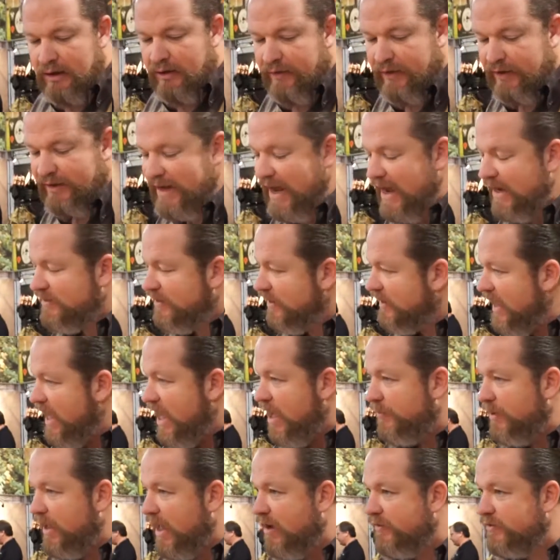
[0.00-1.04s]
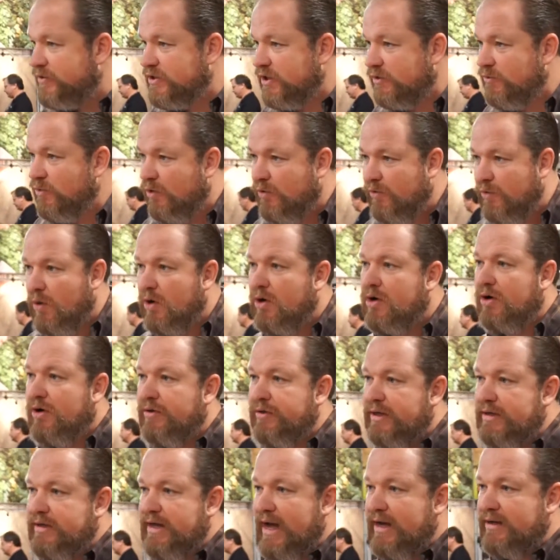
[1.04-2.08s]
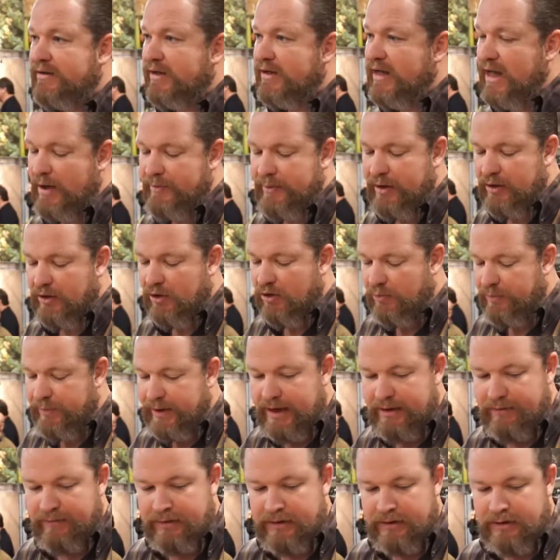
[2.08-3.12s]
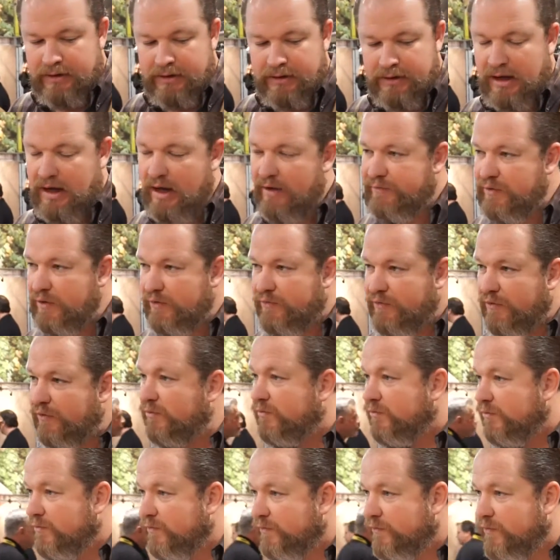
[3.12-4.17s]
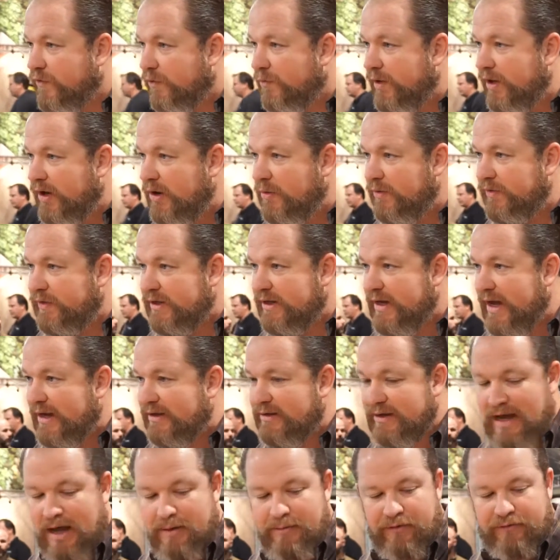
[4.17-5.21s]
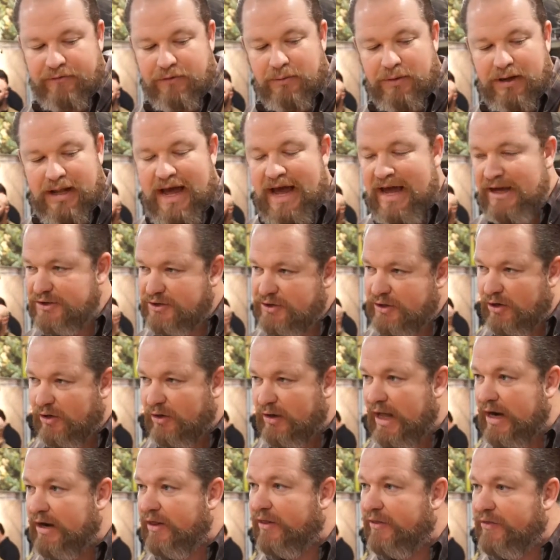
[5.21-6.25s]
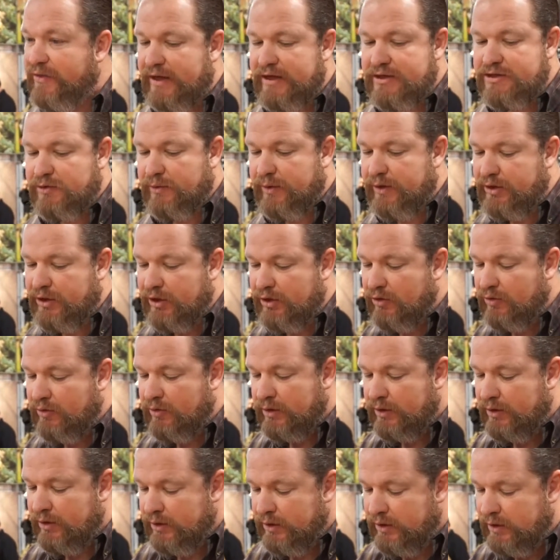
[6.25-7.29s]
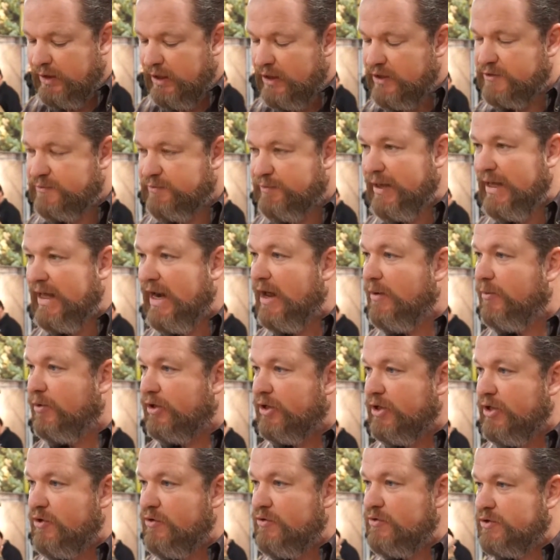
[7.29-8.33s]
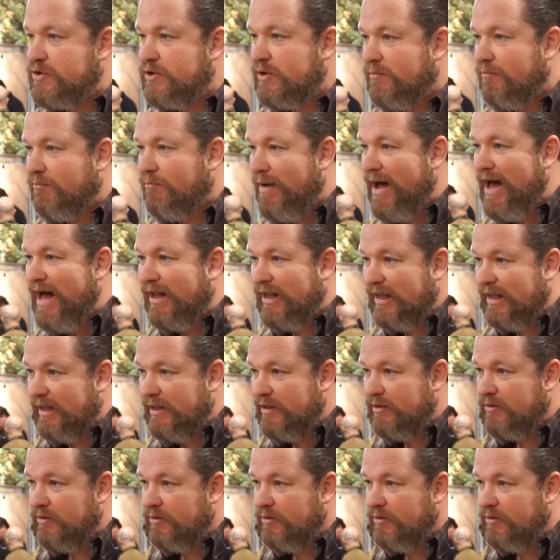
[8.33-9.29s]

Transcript: The Tactigami, obviously we're working on the Tactigami a little bit. If you're familiar with the Tactigami from last year, a lot of the things that we do is being able to use Molly